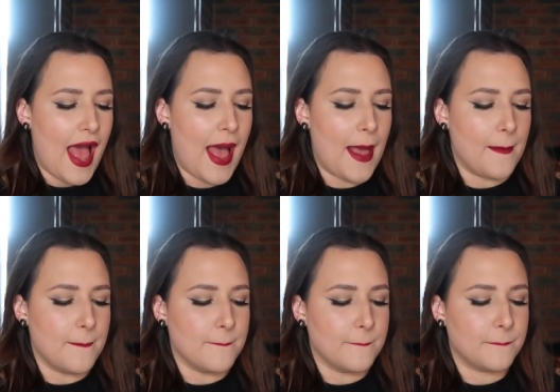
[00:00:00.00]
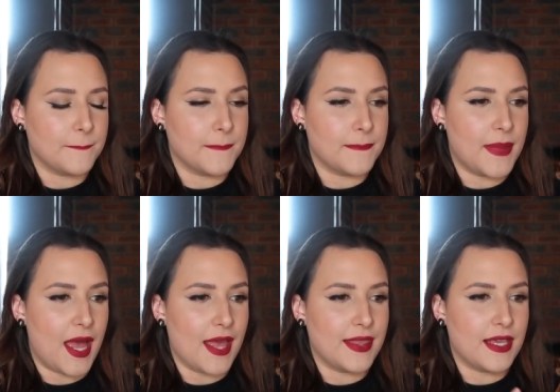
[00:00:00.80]
But
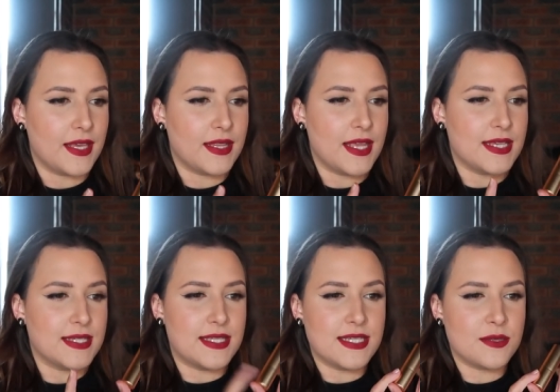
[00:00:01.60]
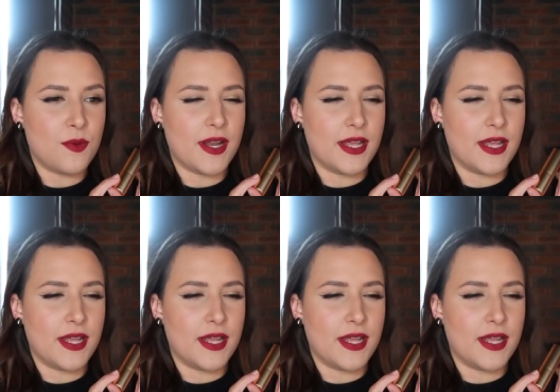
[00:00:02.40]
I think there's this one,